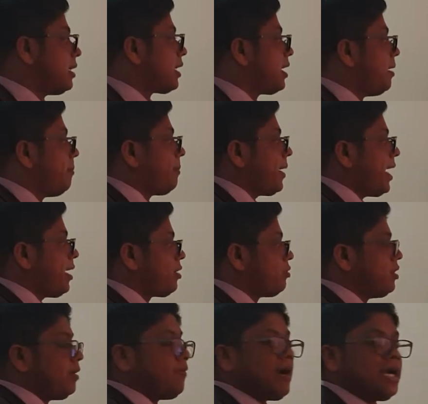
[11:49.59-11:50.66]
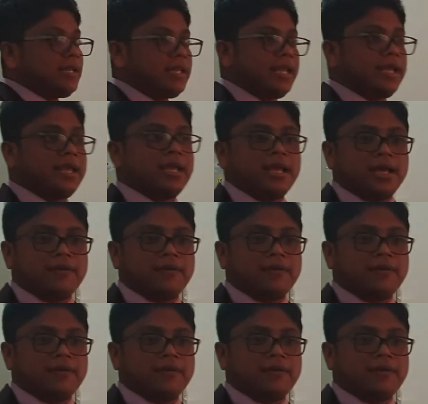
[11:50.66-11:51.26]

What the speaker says: compared to what the